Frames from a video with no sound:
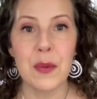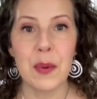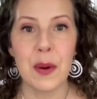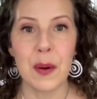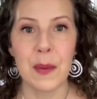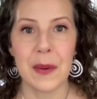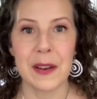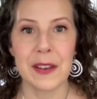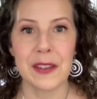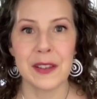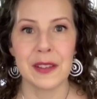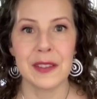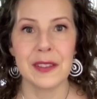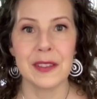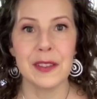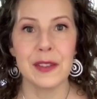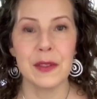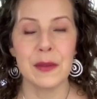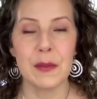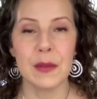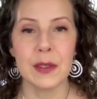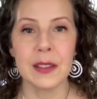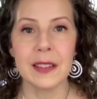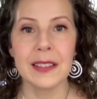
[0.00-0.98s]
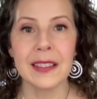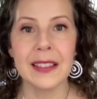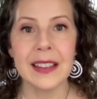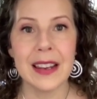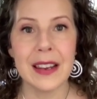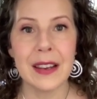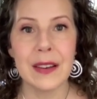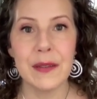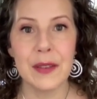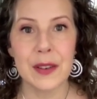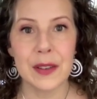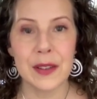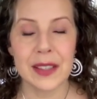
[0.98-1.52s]
permission to
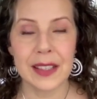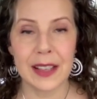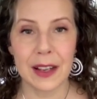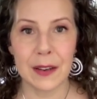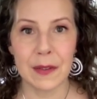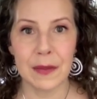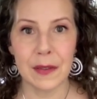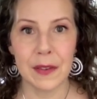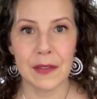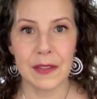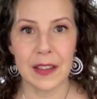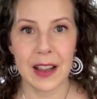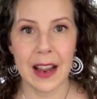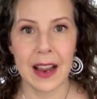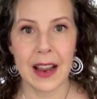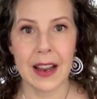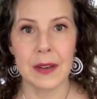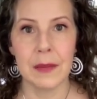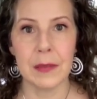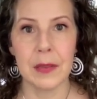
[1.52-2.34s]
relieve yourself of that,